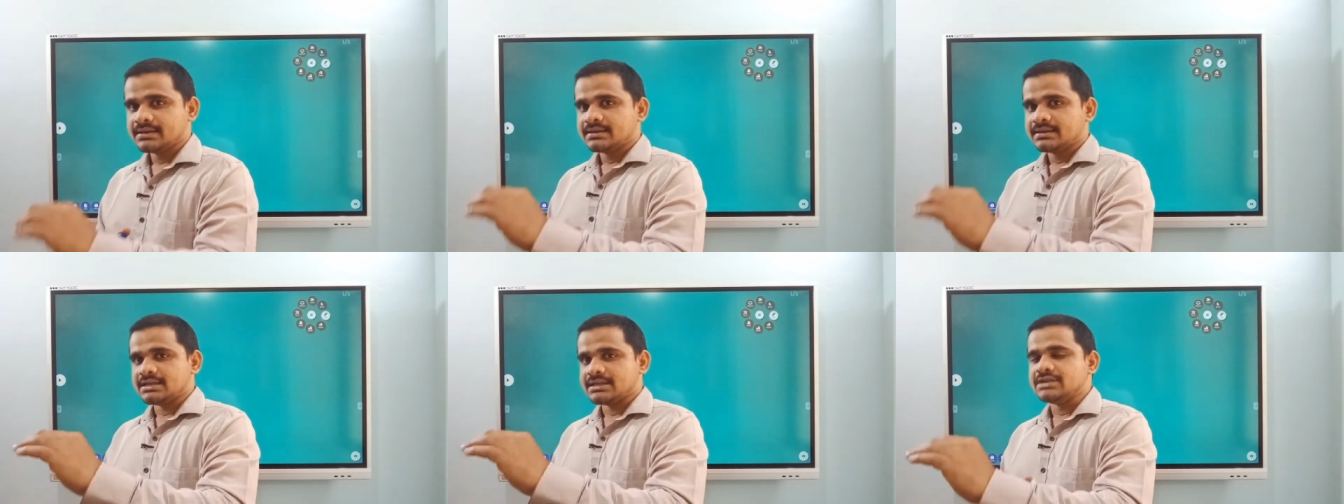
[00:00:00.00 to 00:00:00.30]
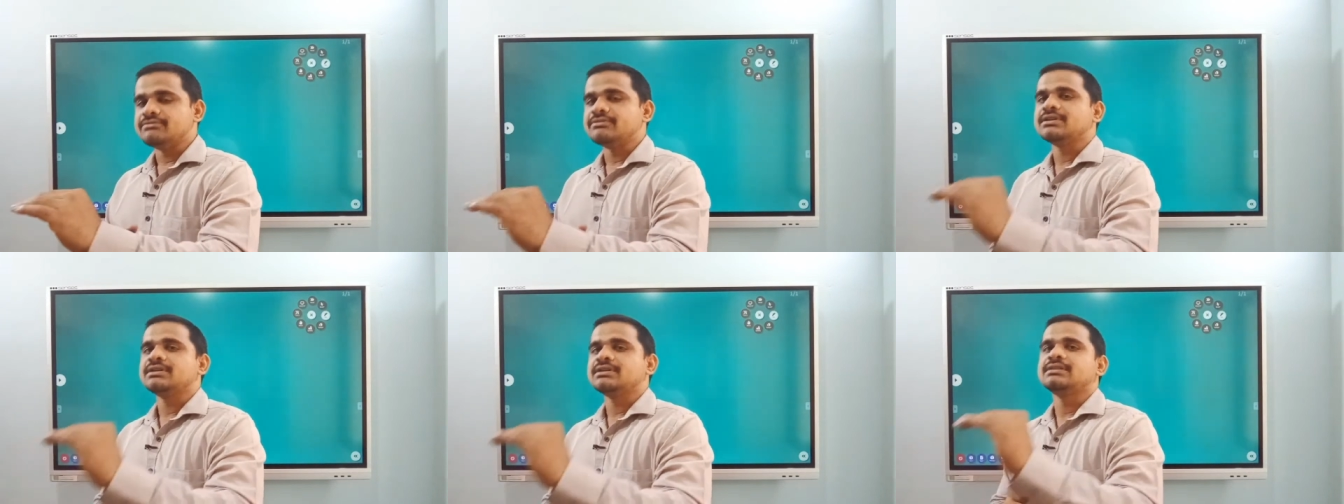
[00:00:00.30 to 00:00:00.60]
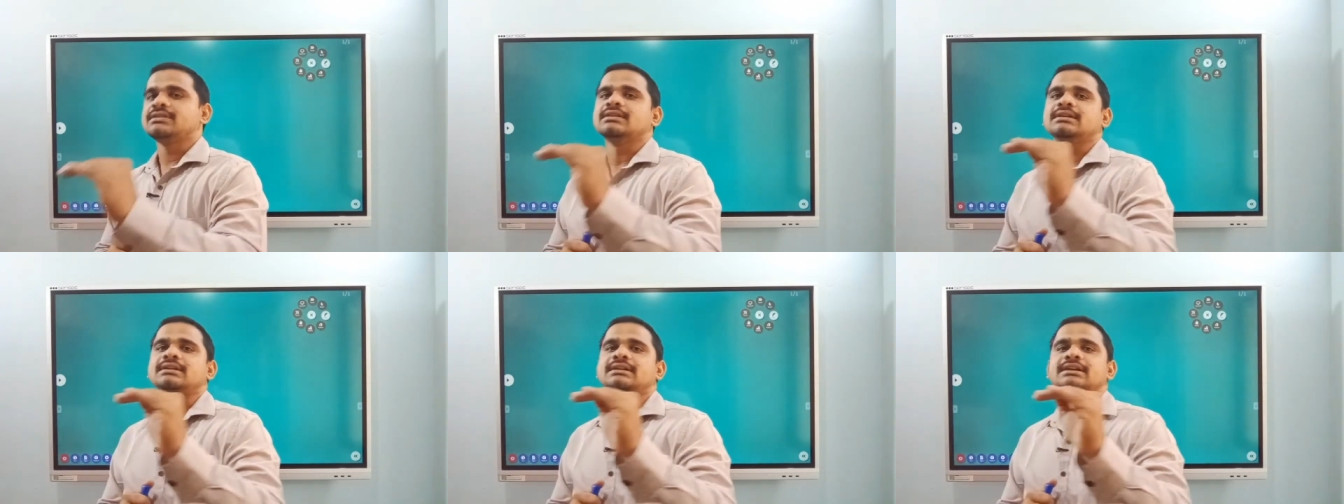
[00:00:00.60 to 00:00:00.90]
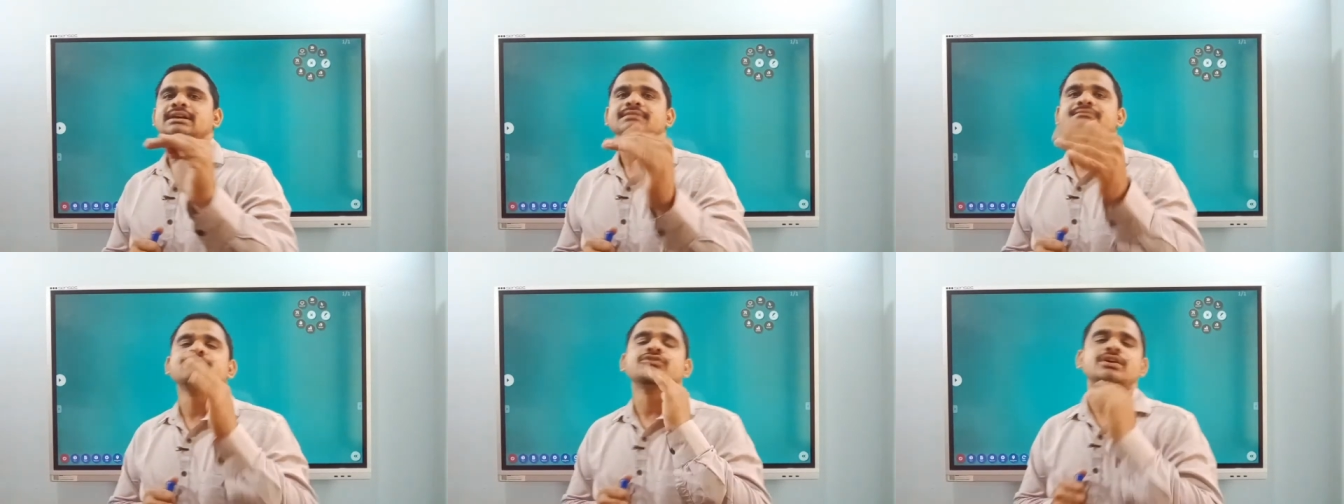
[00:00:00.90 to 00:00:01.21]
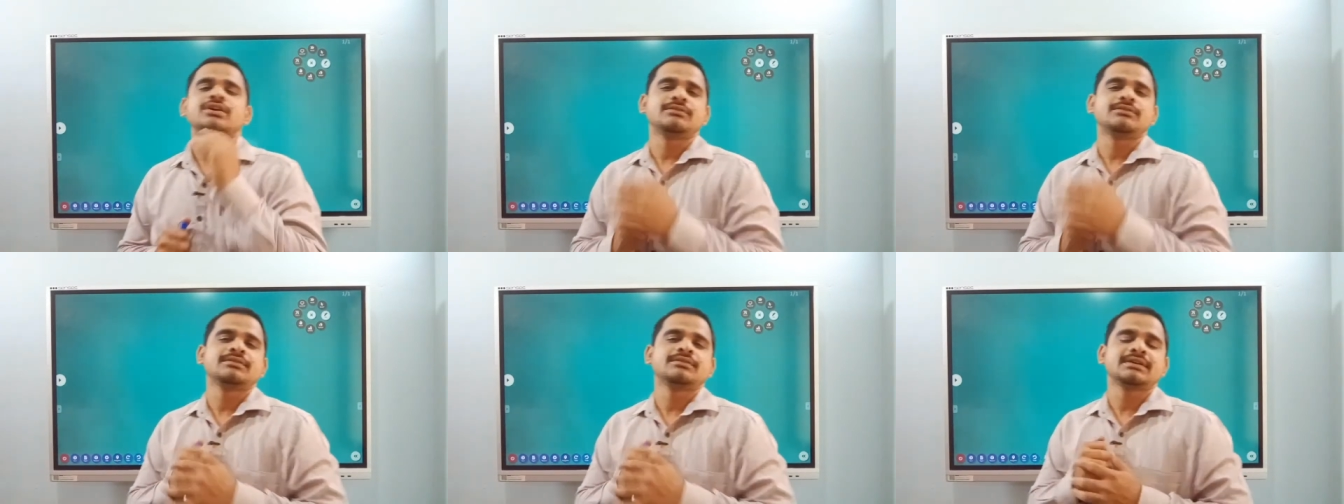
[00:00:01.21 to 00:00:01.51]
even the time you
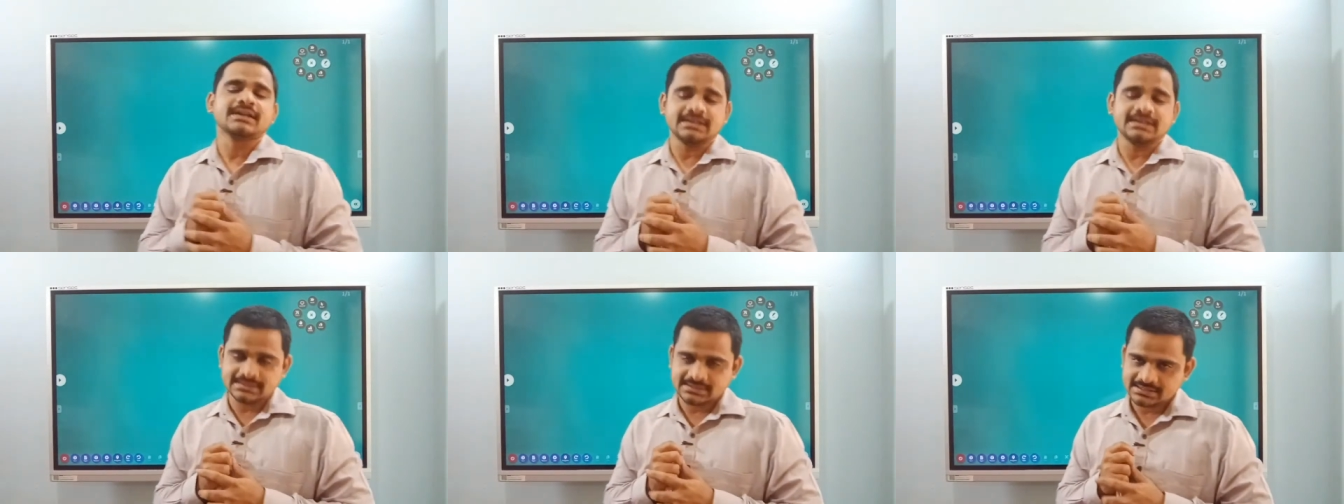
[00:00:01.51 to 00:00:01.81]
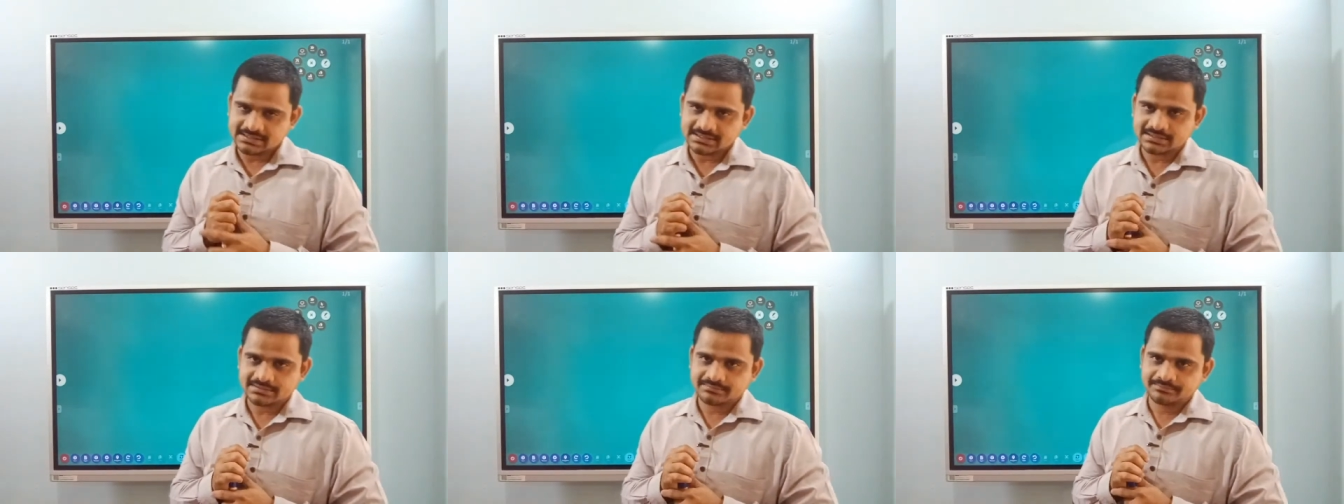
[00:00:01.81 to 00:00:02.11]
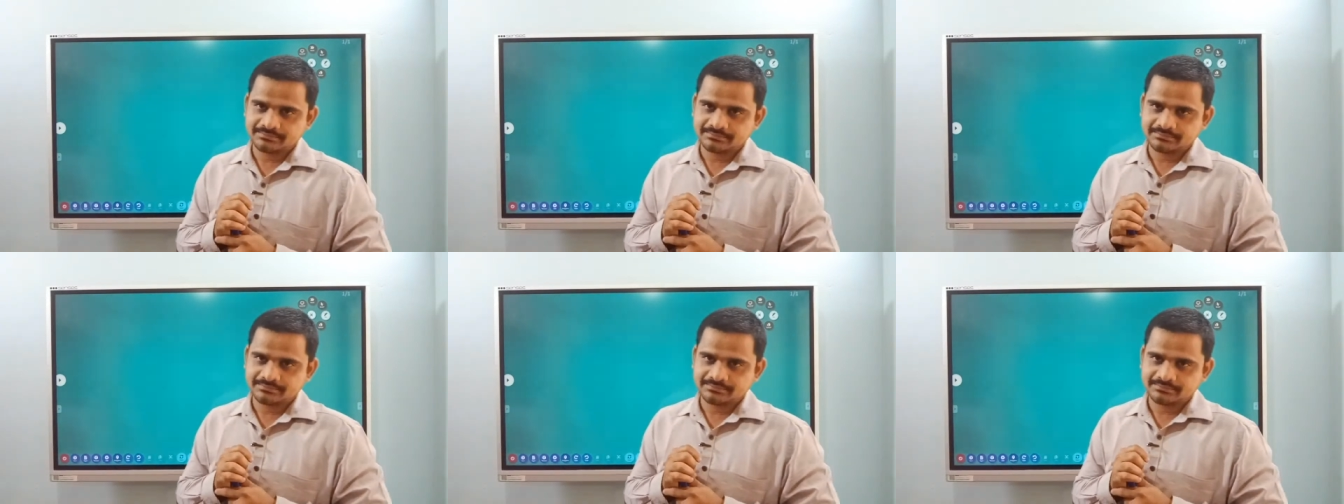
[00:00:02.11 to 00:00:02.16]
have to consider.